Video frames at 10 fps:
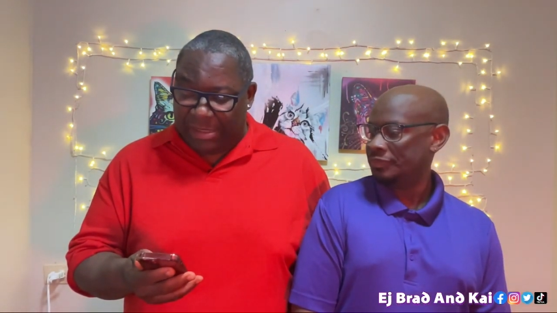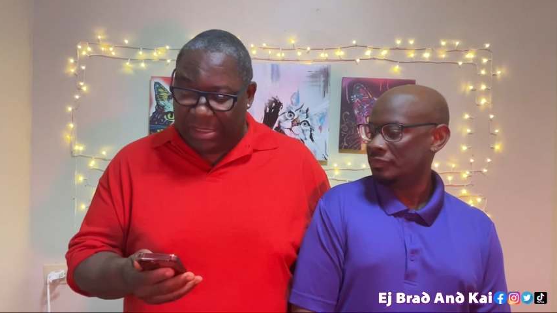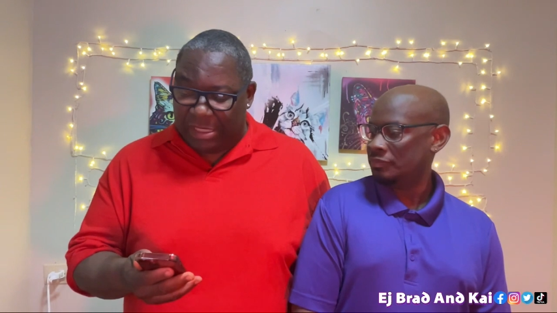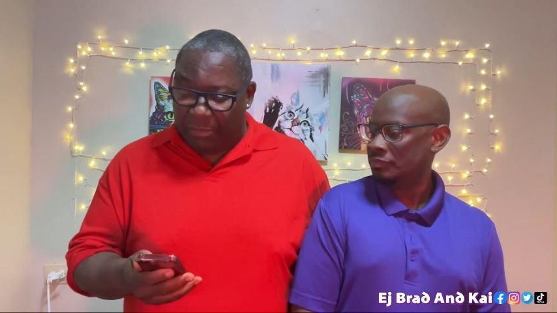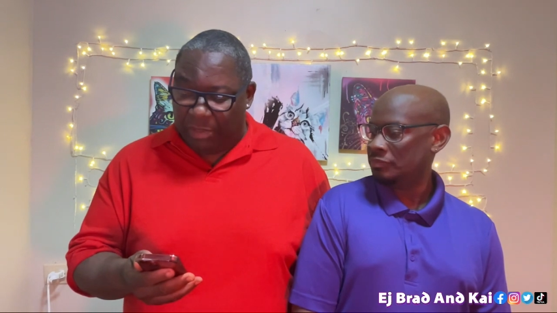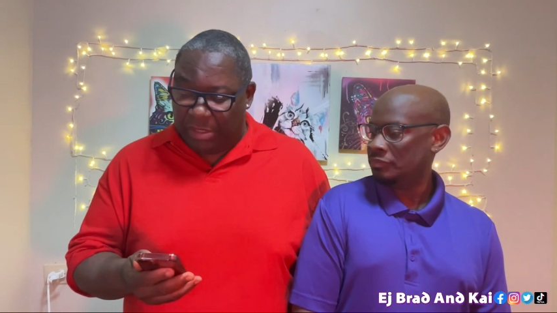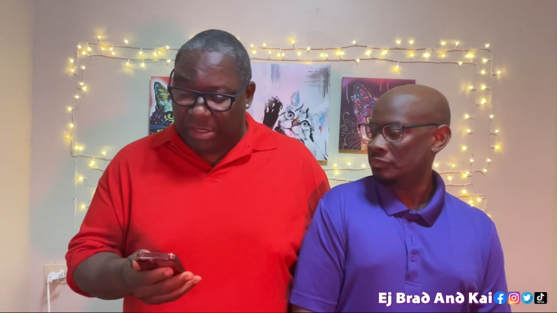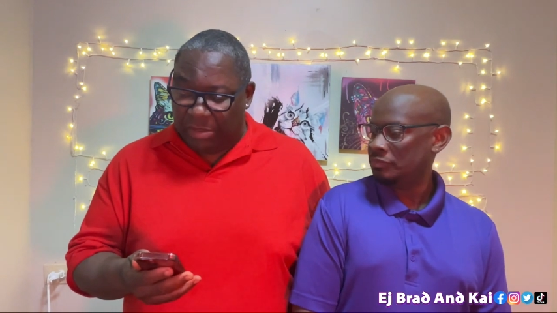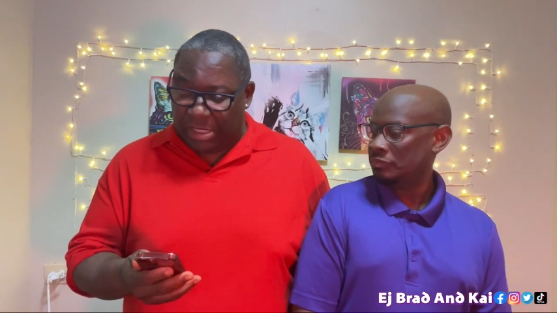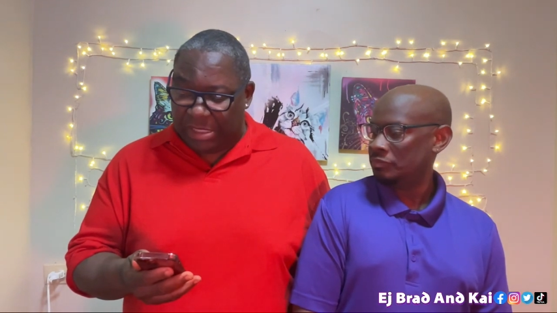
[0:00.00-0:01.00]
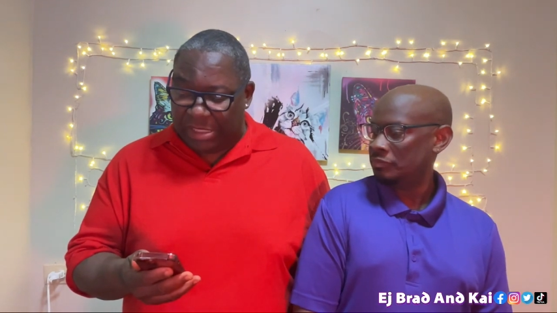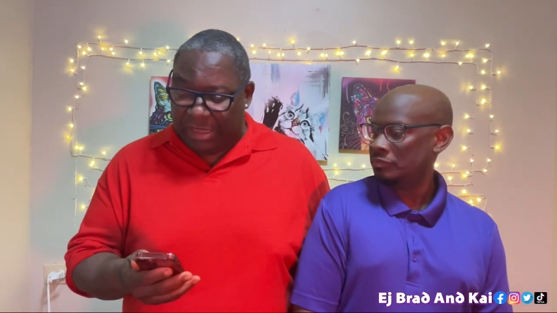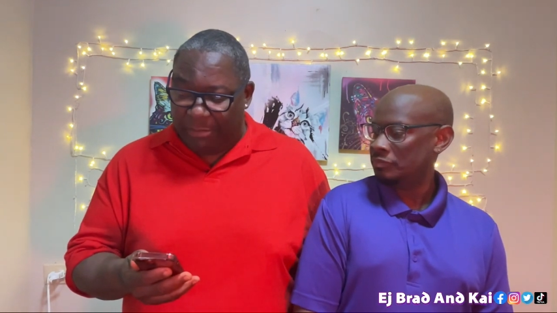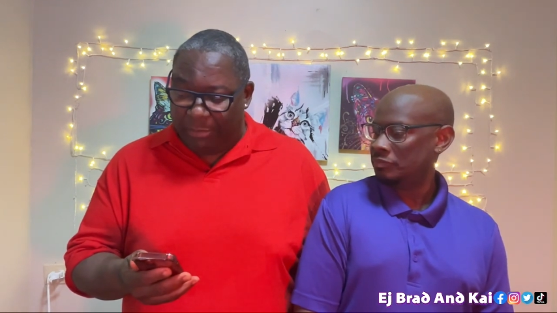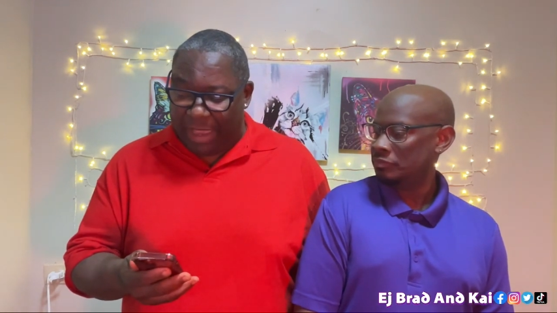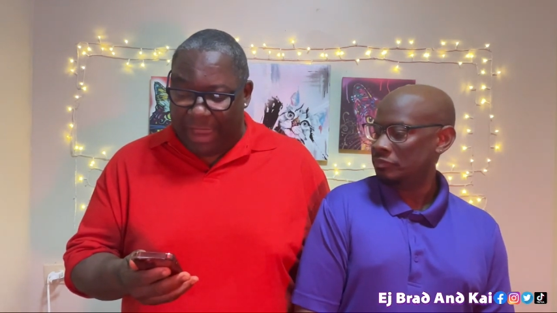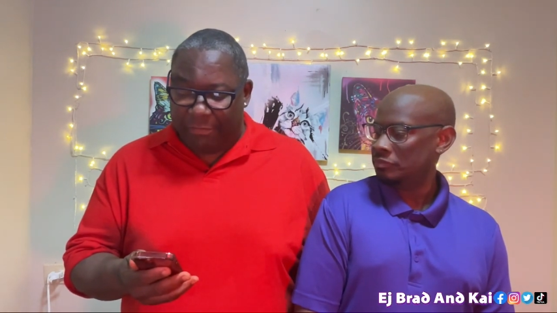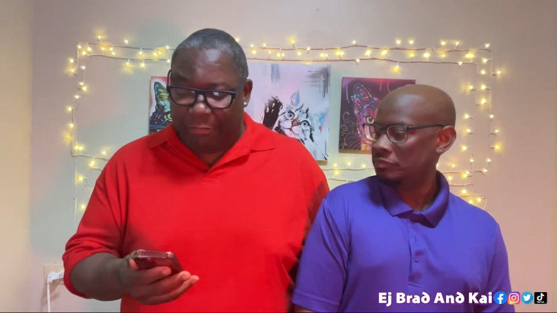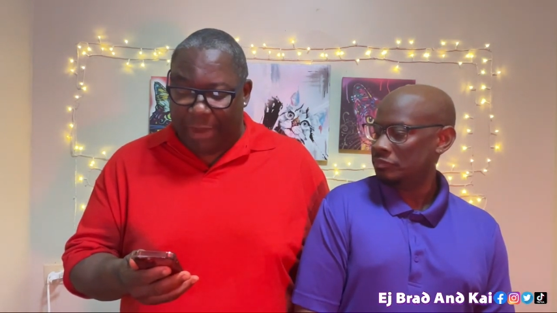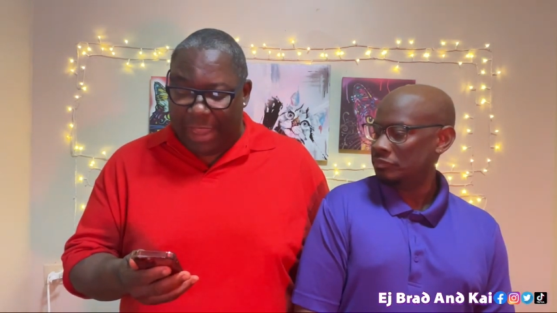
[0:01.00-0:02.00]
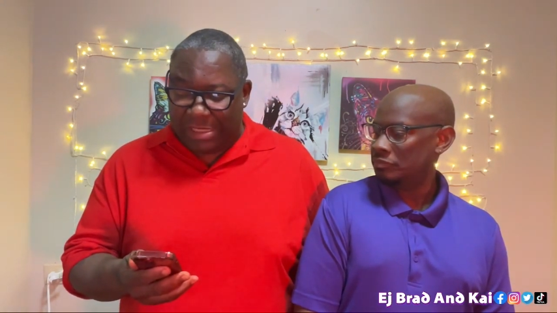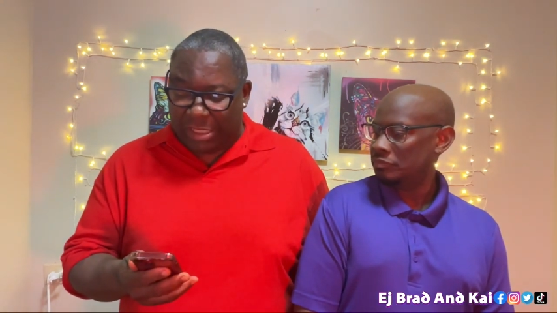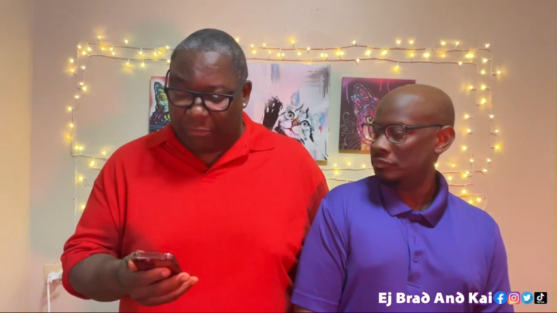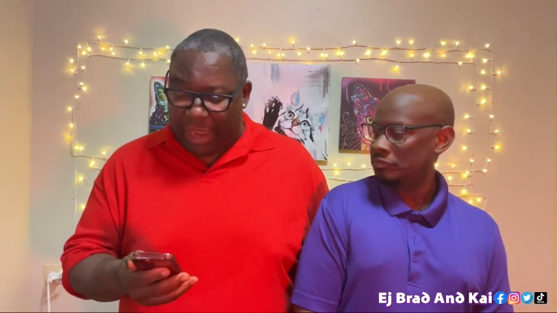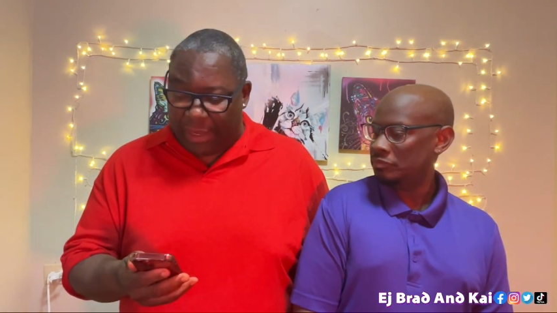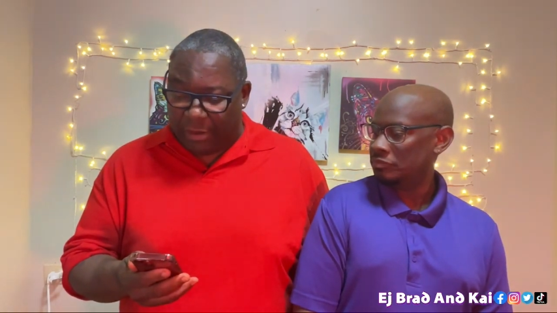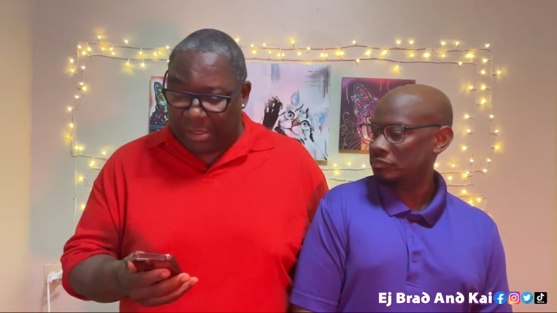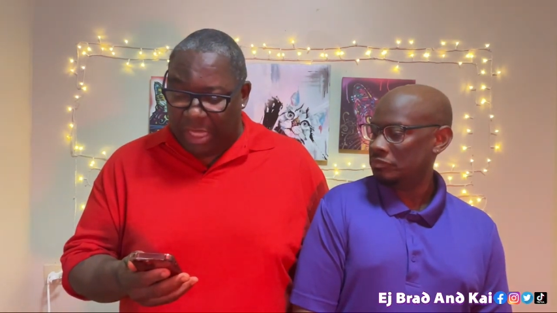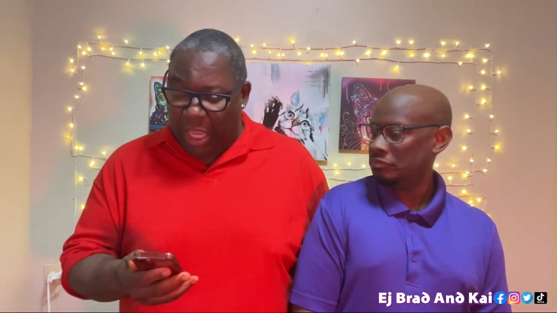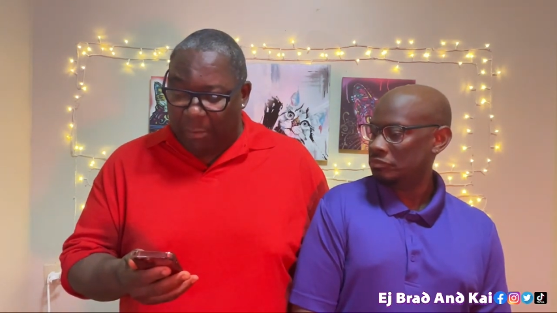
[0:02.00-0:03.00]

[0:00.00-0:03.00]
Speaker 1: similar to the senbai rice crackers,